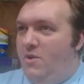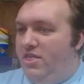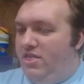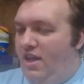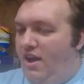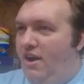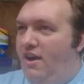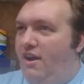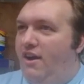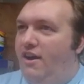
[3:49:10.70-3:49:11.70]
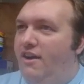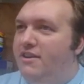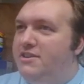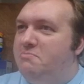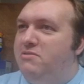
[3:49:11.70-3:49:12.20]
with
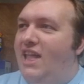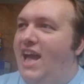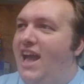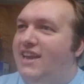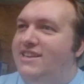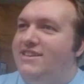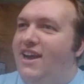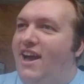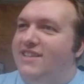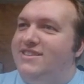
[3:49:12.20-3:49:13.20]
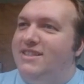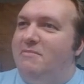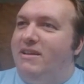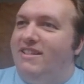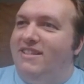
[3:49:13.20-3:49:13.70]
large black dots in the
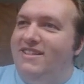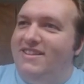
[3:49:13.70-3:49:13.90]
middle.